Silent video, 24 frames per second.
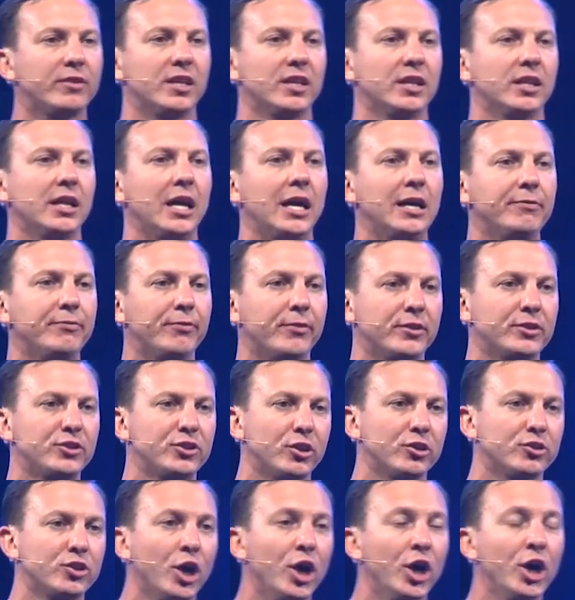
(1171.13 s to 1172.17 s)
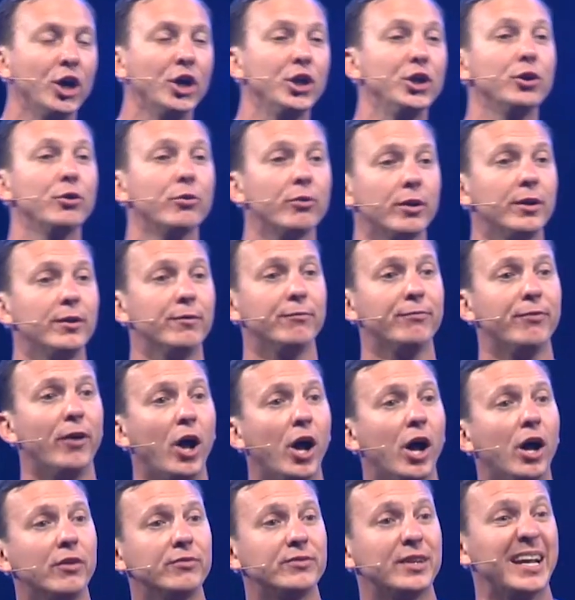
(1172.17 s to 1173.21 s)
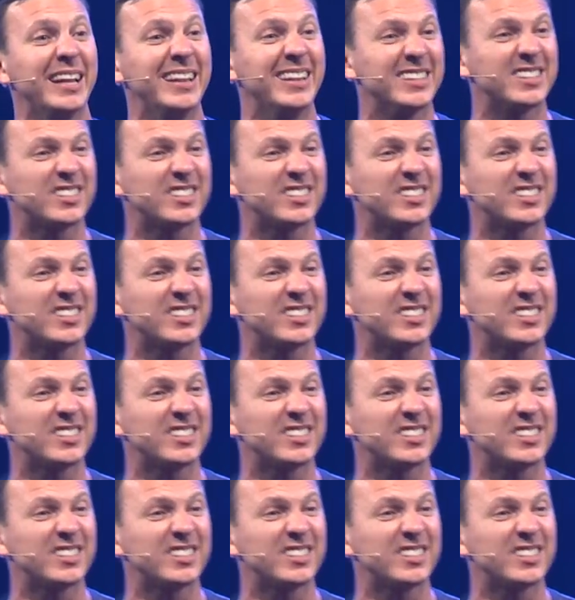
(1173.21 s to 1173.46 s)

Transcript: in the life of the church, you're involved in the